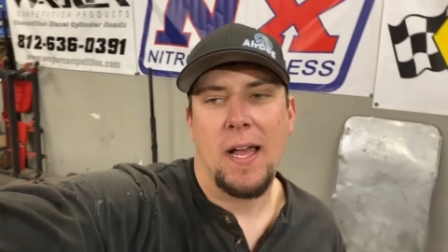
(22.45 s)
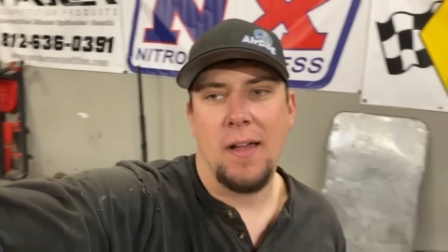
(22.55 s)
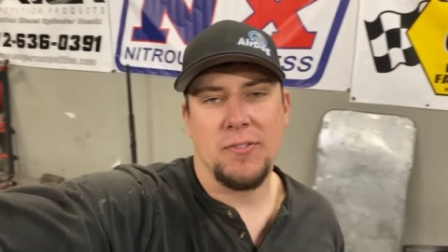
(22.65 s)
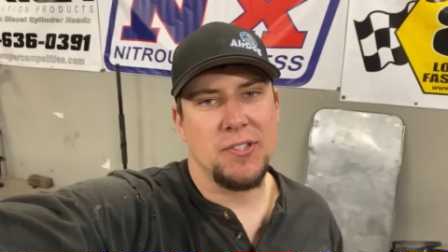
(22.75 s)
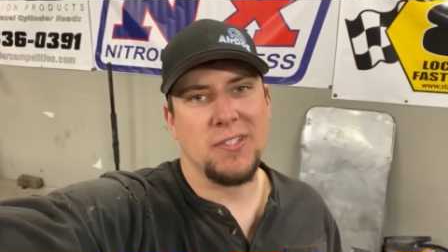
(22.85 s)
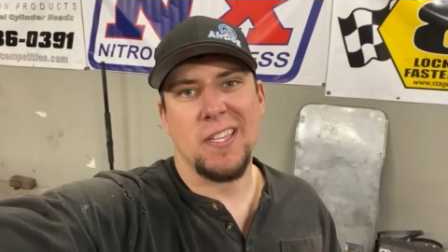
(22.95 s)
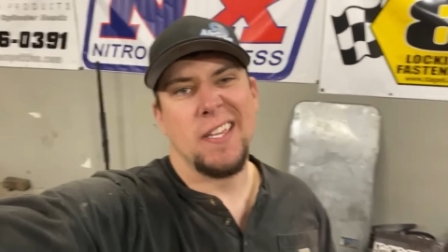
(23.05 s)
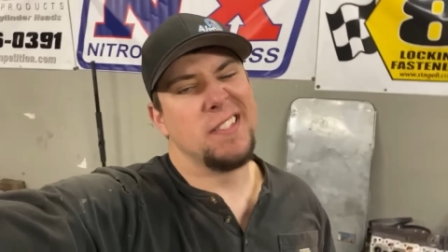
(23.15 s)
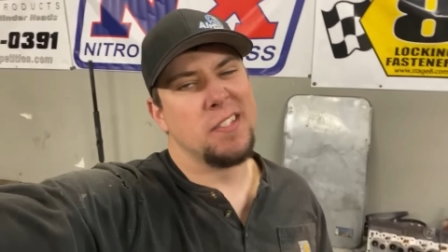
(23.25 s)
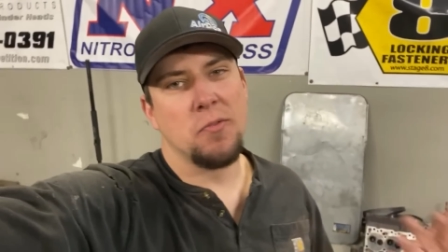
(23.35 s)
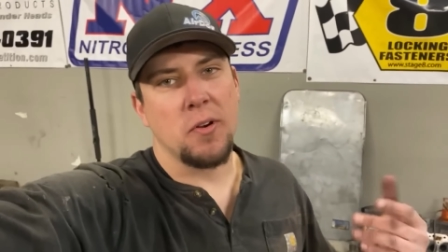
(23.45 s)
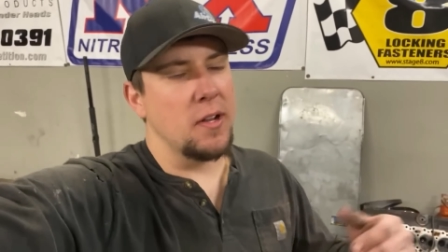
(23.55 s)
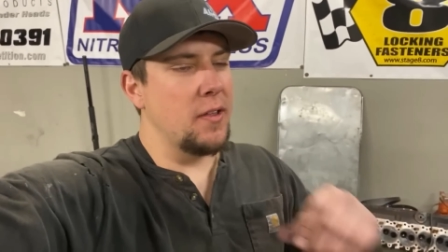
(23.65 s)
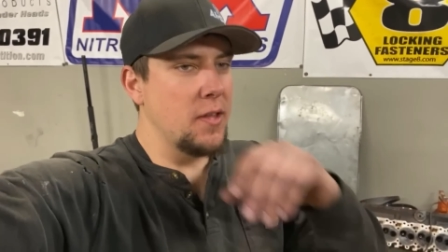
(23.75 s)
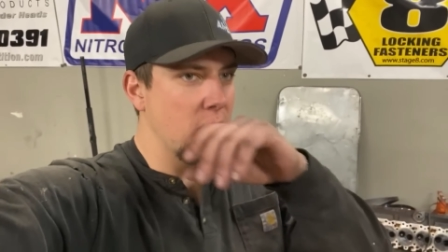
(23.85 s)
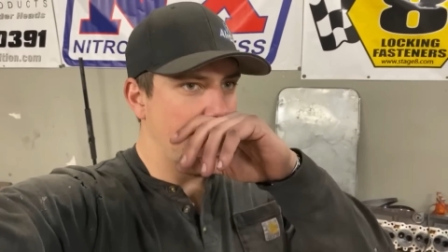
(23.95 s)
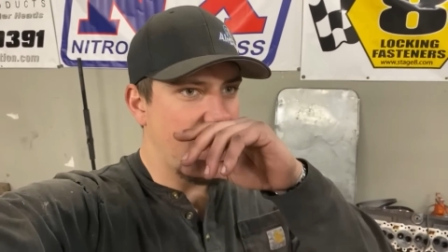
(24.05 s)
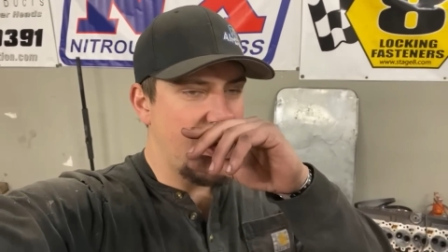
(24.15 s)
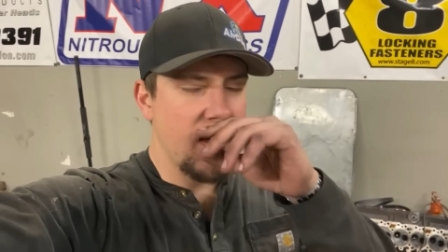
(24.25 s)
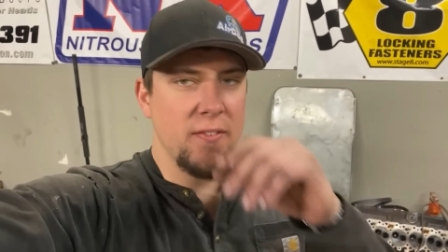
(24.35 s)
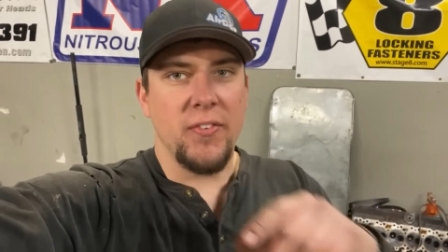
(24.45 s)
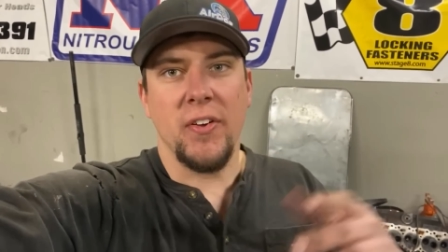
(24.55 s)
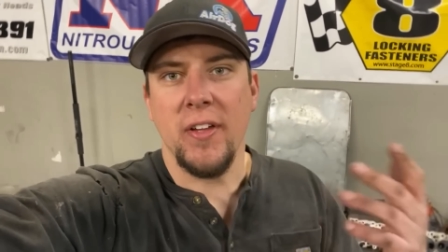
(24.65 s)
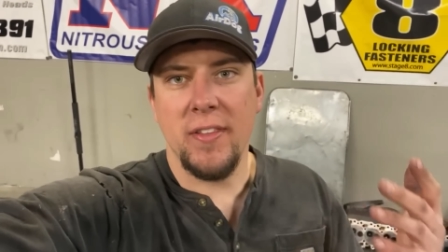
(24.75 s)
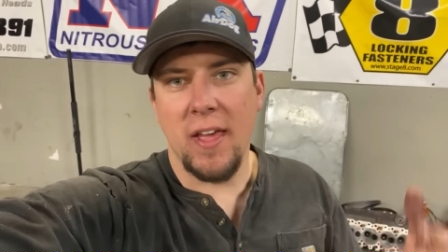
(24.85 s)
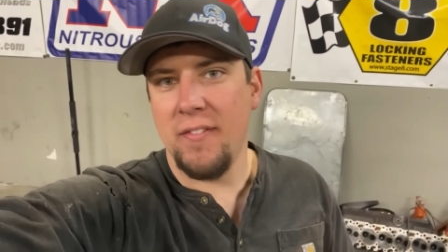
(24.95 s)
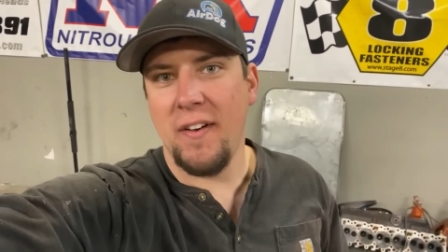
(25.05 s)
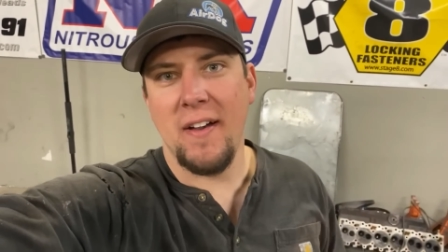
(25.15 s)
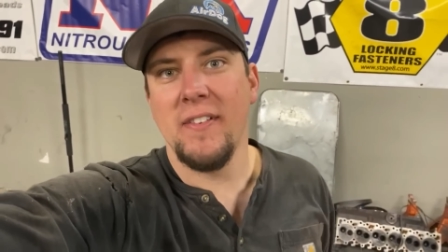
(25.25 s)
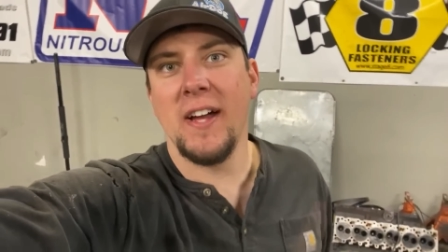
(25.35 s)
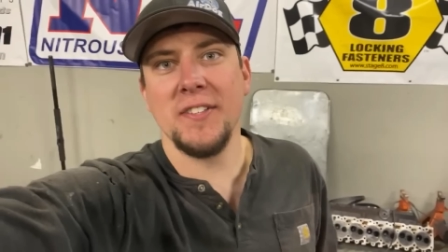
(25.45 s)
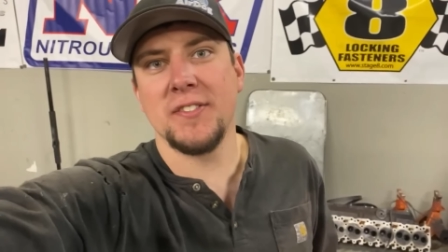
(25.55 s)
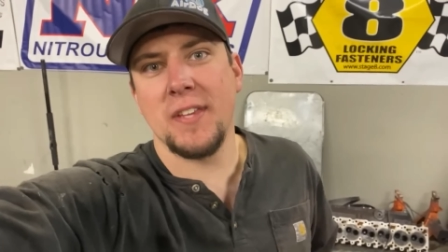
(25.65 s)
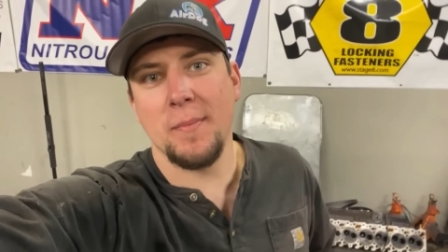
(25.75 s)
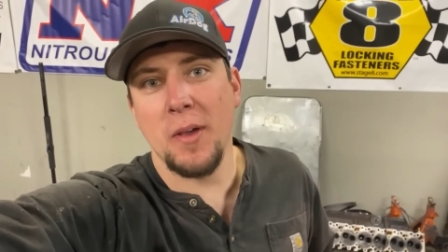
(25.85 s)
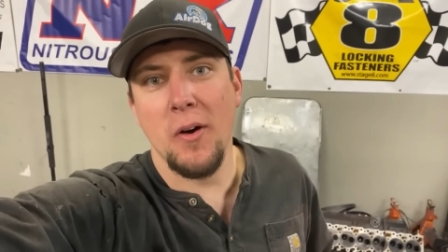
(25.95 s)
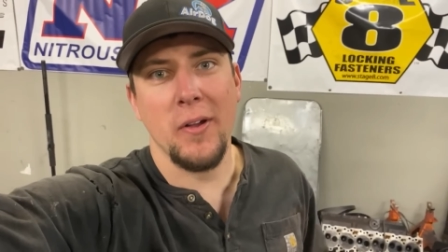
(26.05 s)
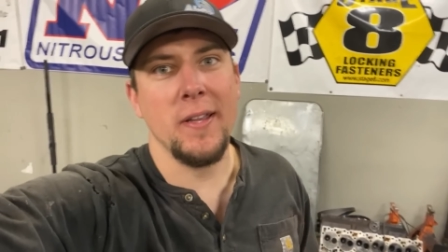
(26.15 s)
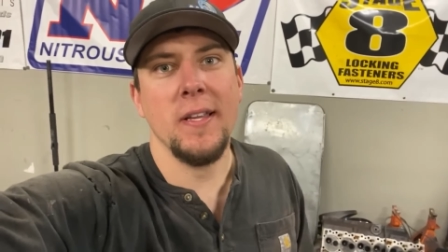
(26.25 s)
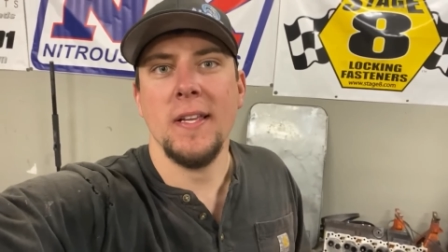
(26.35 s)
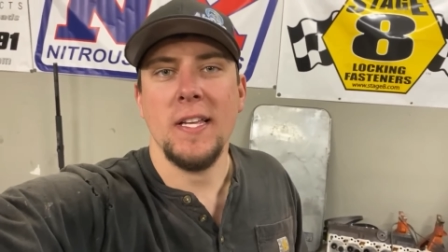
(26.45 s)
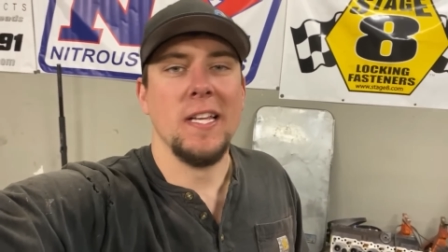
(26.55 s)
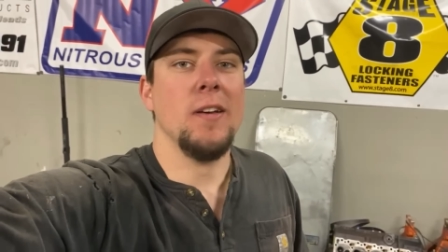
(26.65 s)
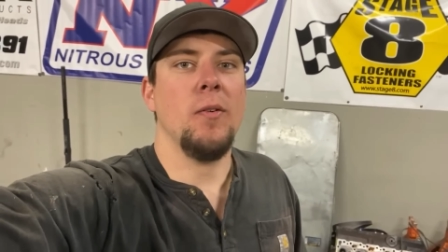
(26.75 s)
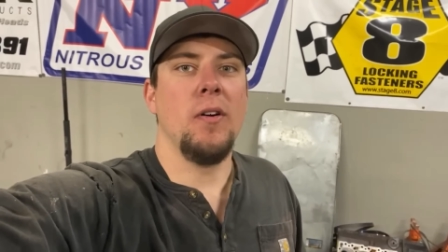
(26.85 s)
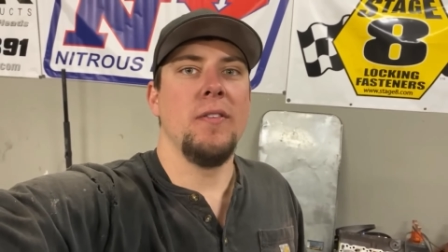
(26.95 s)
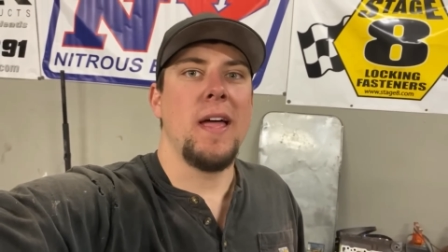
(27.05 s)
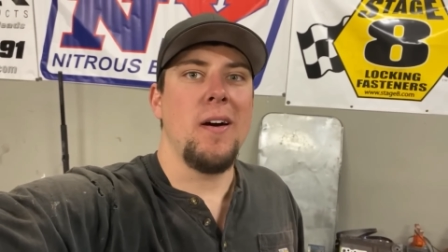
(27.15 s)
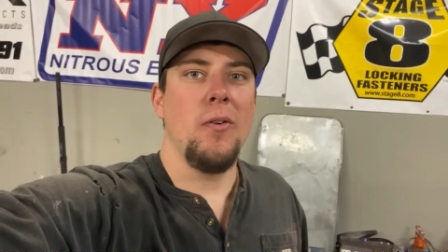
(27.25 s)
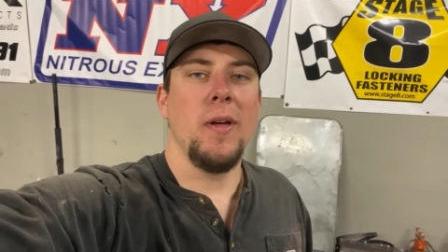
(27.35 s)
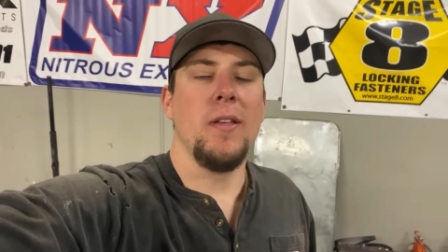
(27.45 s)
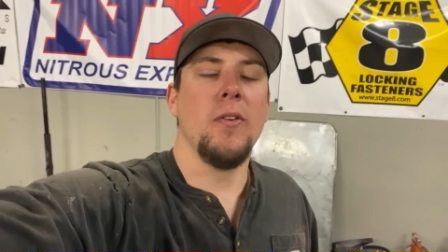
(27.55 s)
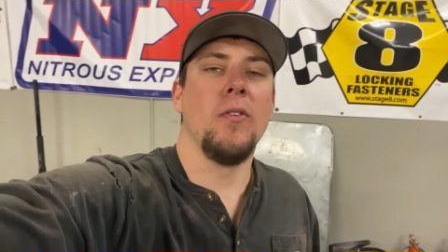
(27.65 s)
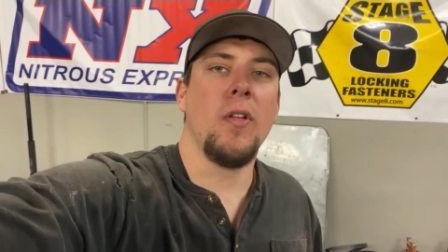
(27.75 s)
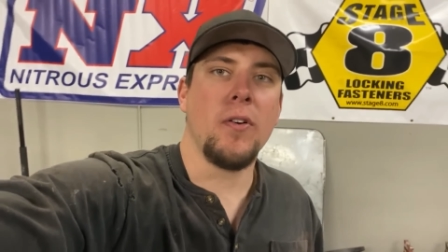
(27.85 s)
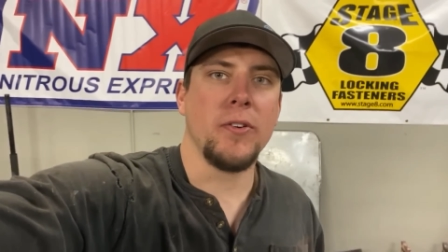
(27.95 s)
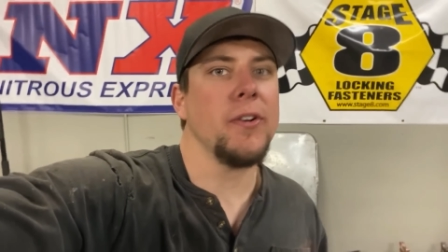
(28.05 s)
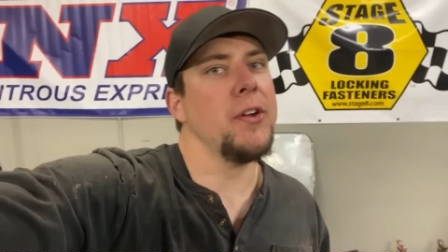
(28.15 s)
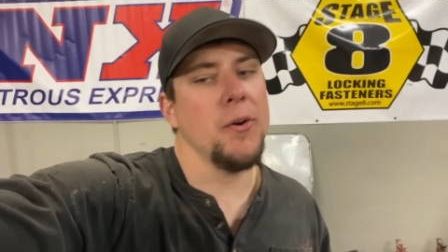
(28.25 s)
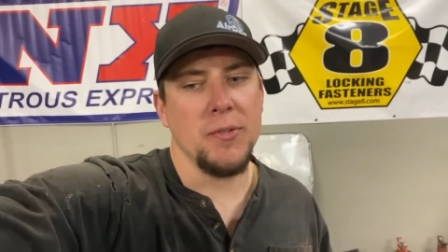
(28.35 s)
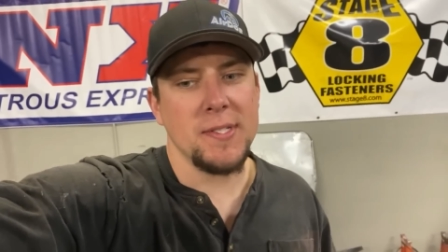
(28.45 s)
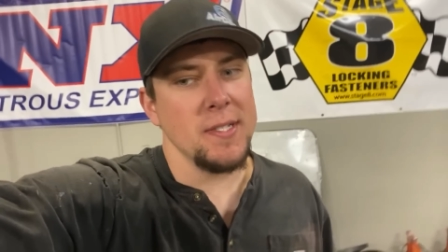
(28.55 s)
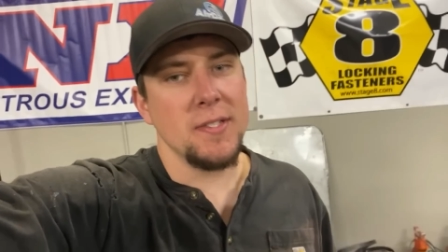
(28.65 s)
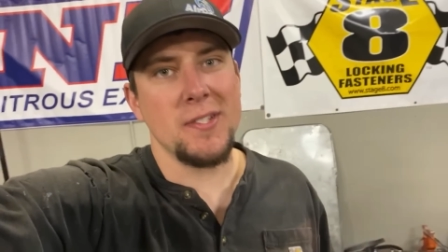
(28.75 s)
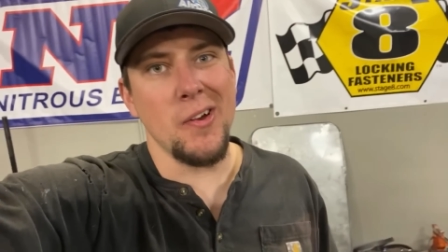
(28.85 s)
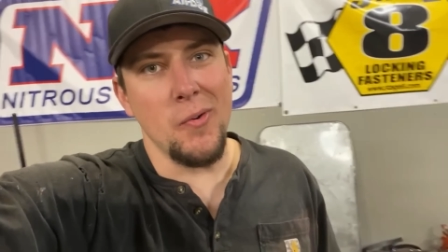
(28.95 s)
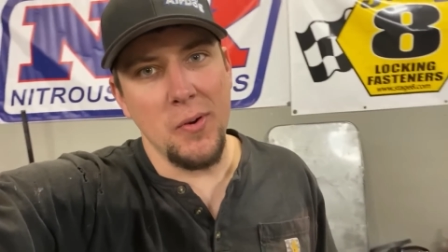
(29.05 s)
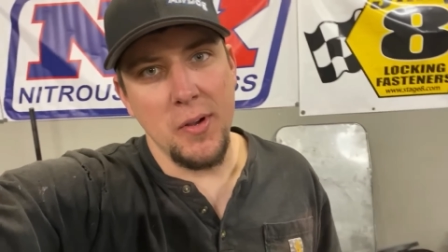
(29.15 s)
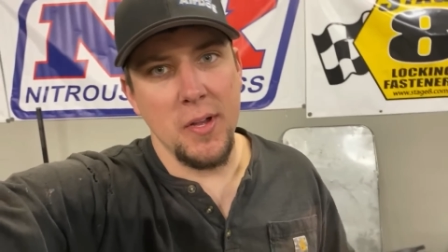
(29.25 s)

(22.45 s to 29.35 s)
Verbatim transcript: I was just lazy working on the 05. That 5.9 just kept going. Well, now it no longer goes. So,